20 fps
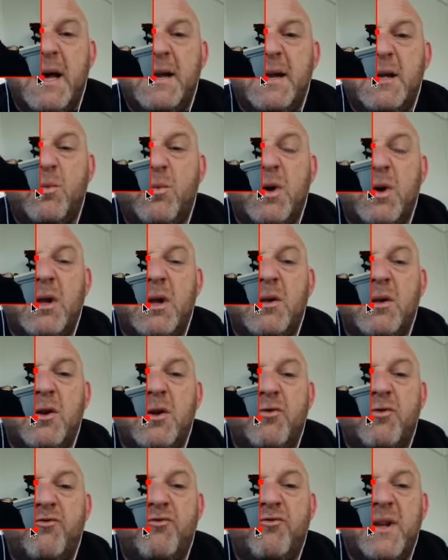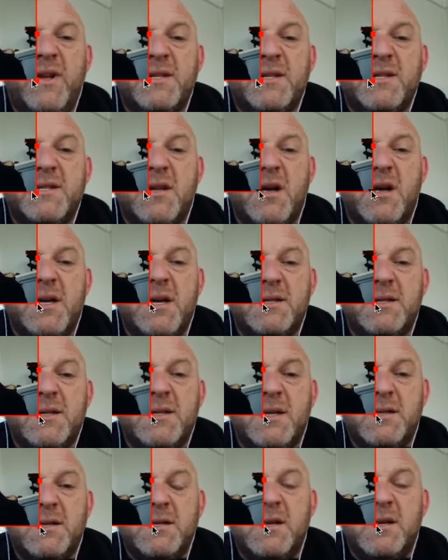it will resize
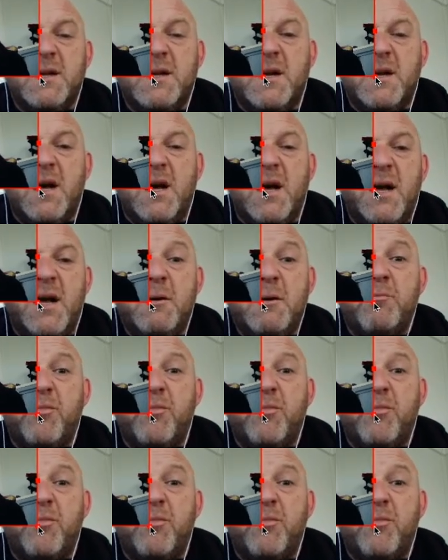it uh, in